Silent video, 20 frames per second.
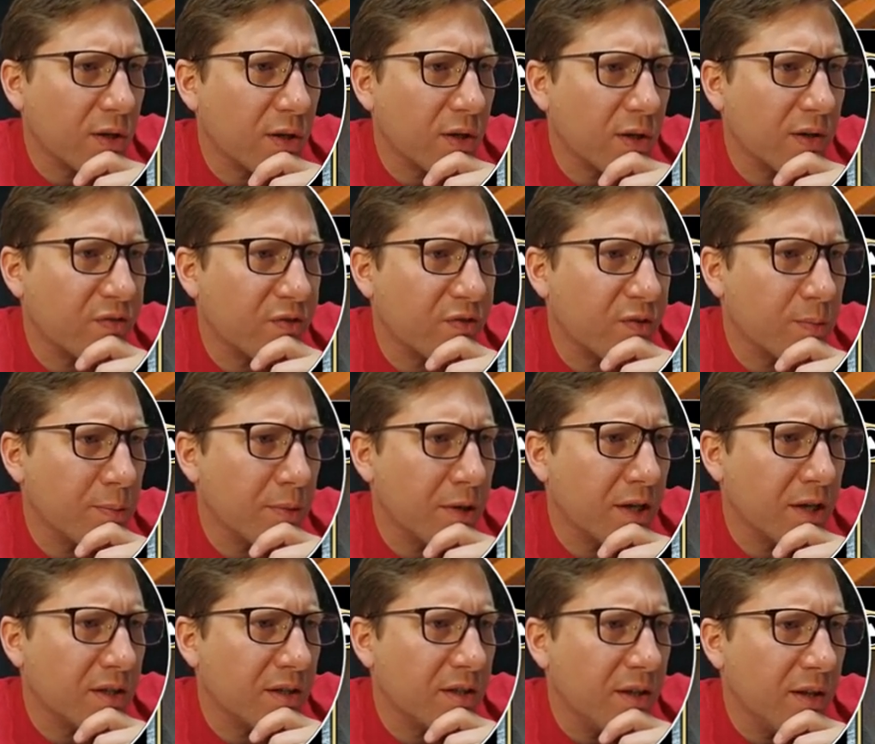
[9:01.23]
card from
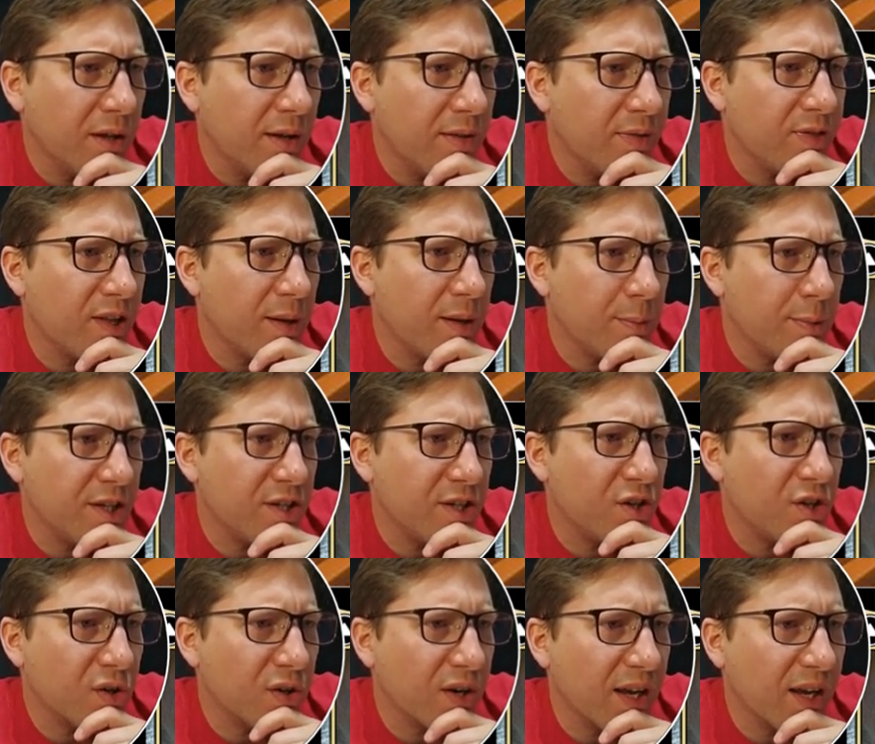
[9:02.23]
among them into your